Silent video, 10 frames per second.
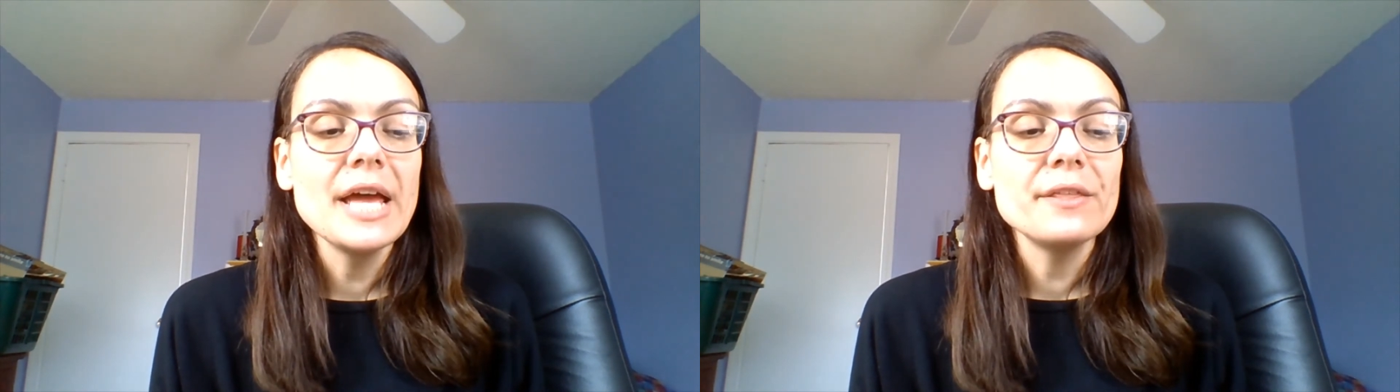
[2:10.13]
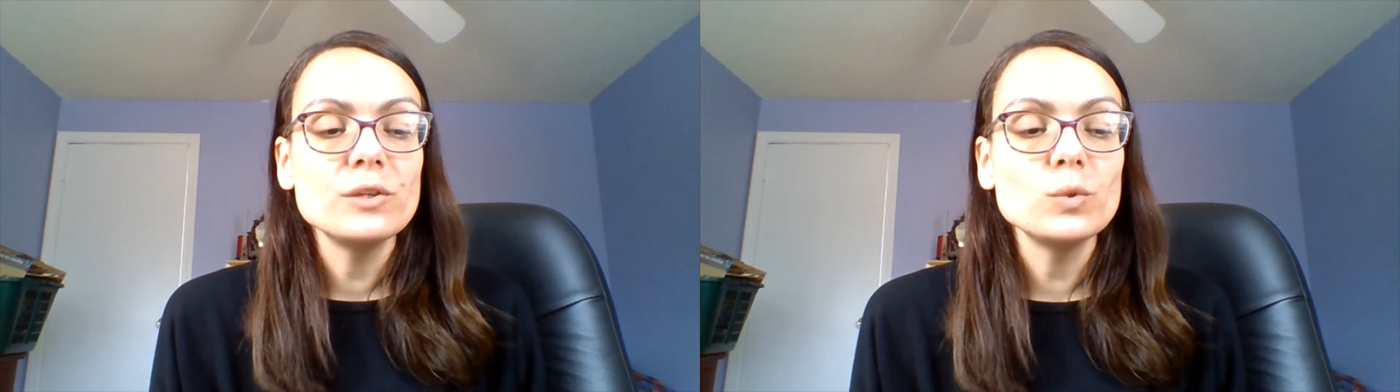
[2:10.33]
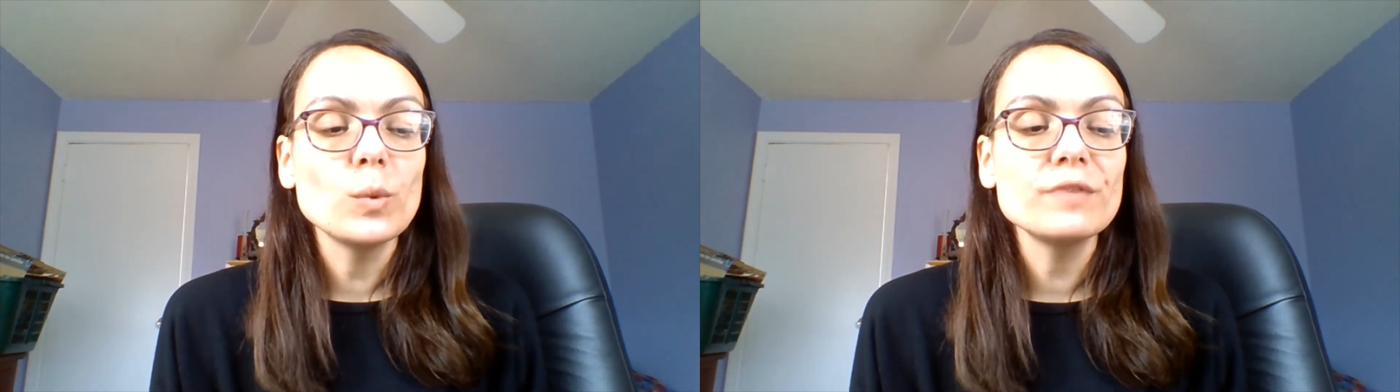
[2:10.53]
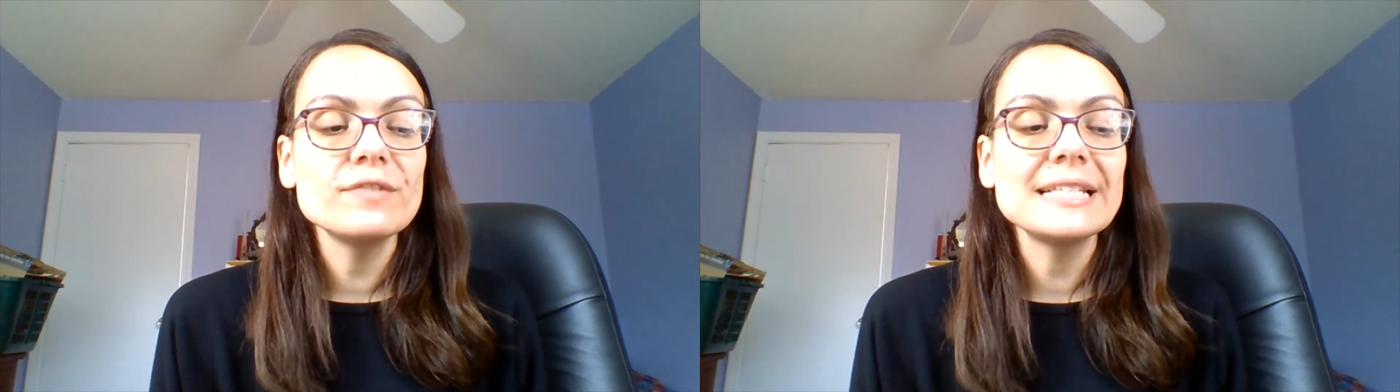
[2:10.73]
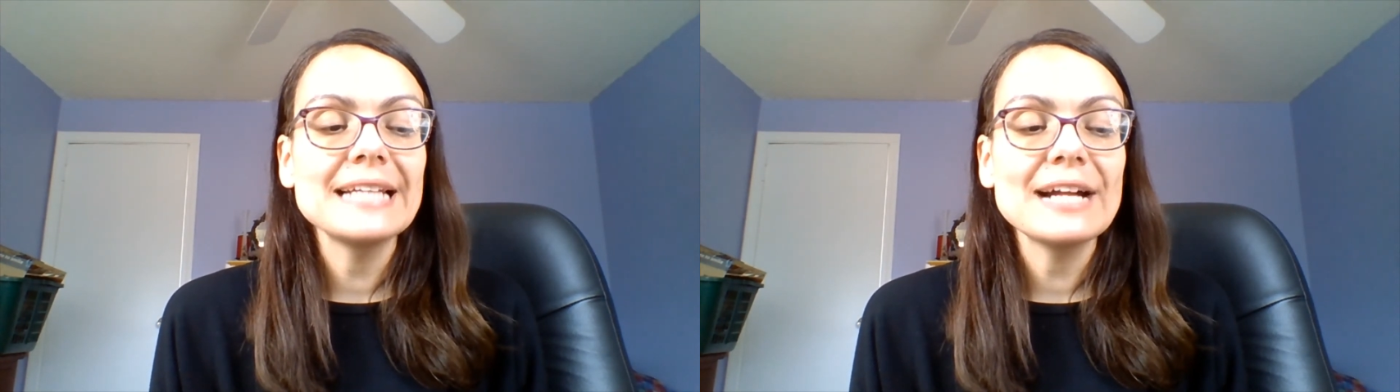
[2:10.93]
The dwarf
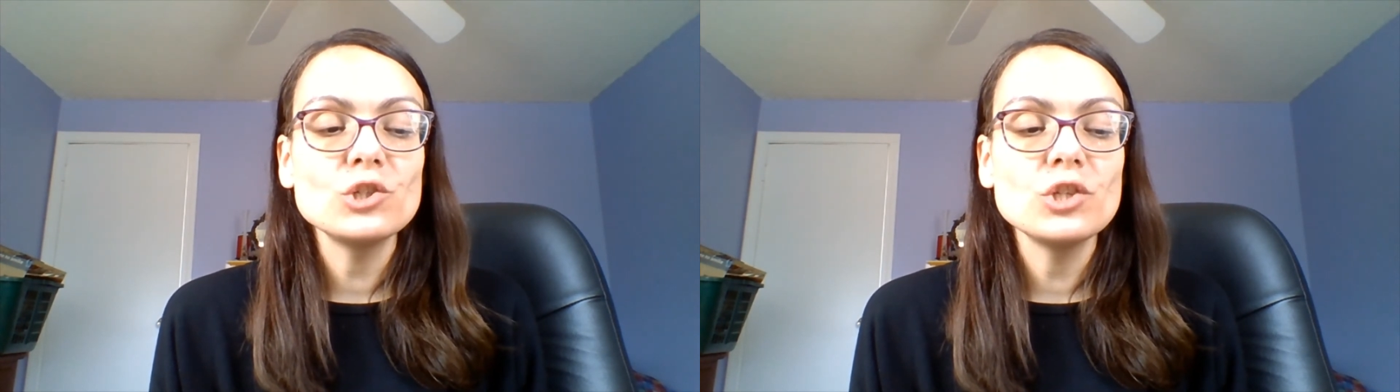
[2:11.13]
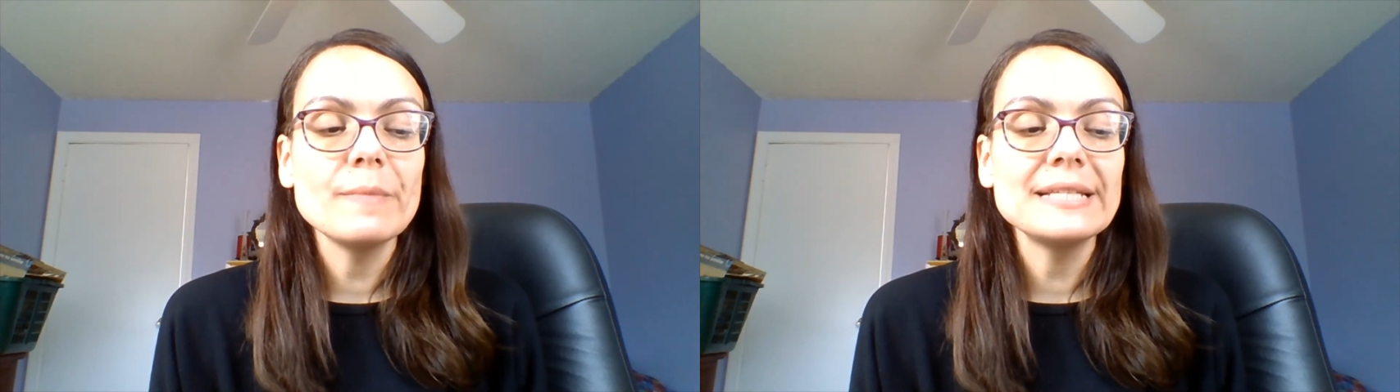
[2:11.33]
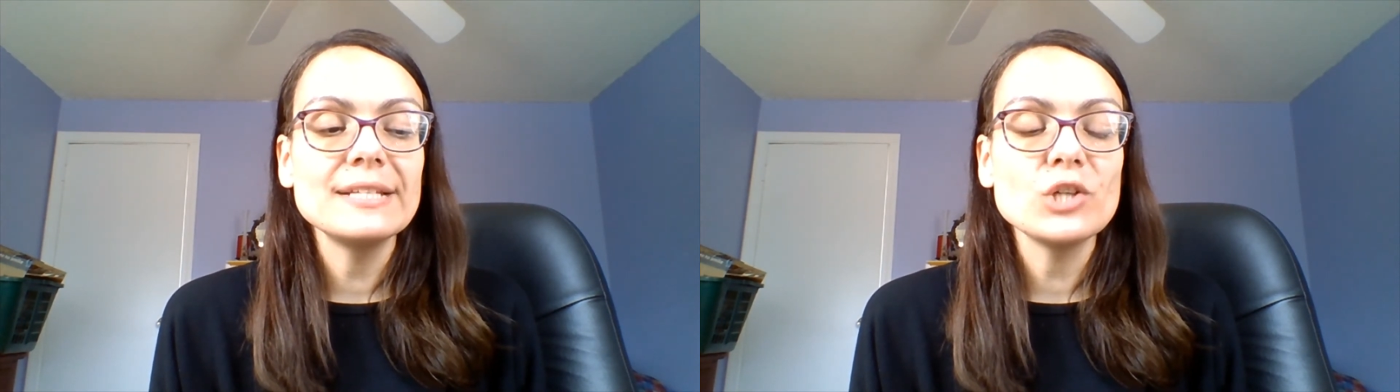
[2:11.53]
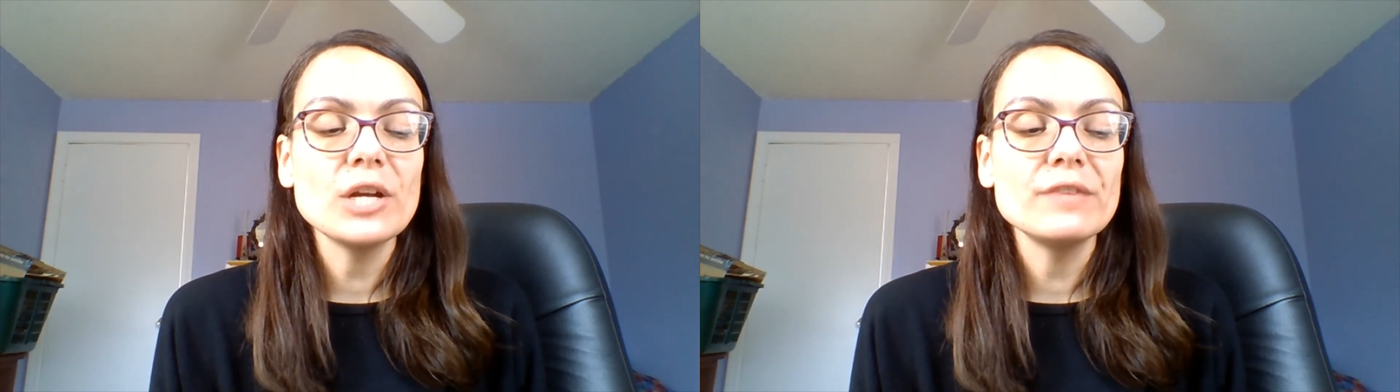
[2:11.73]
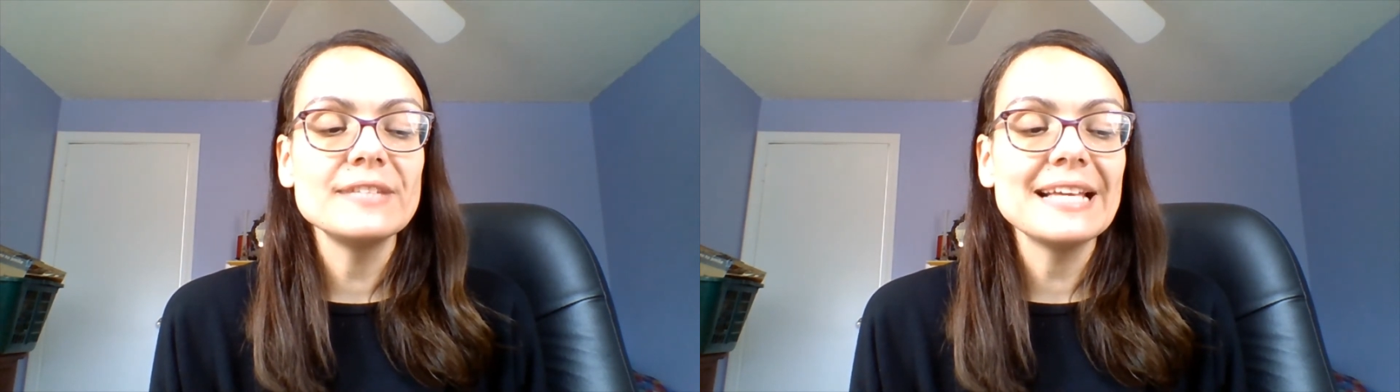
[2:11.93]
snatched the message out
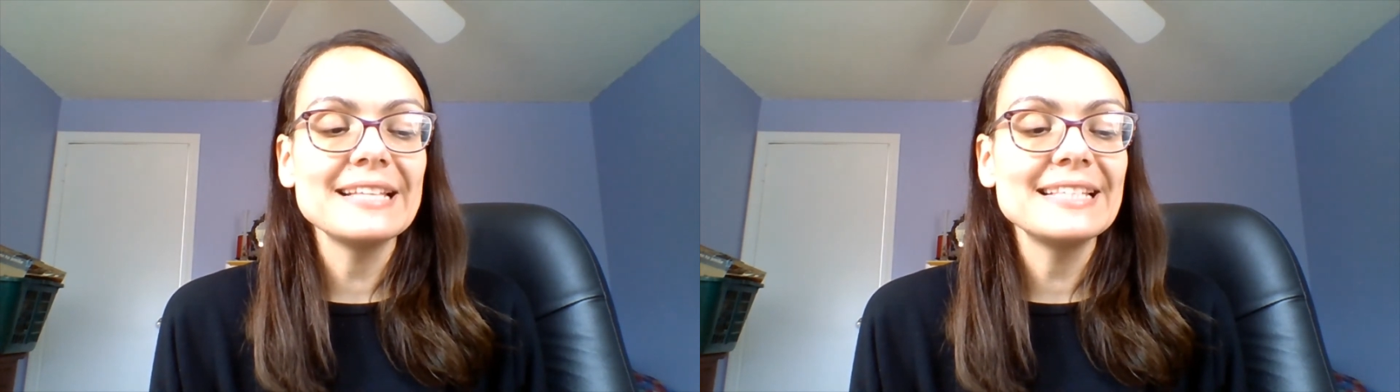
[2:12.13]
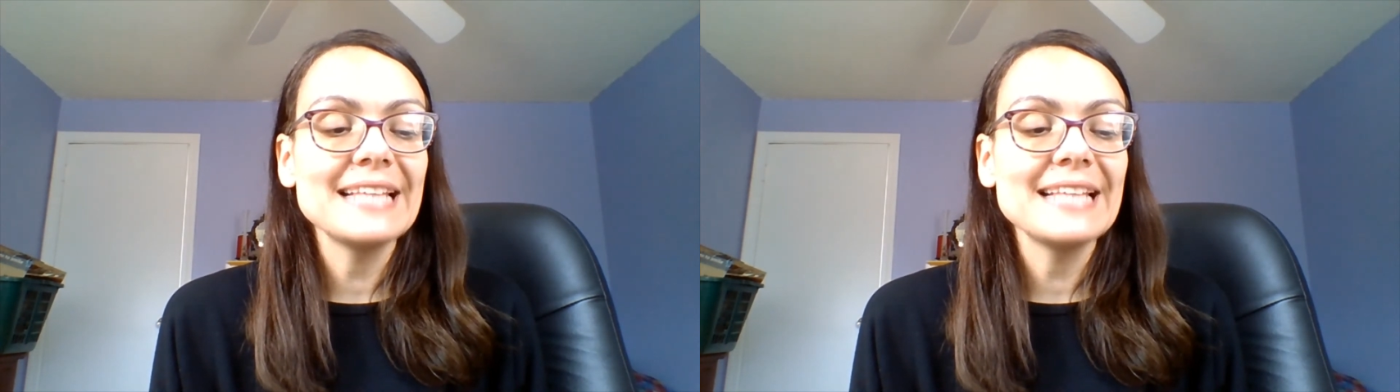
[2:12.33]
of Zed's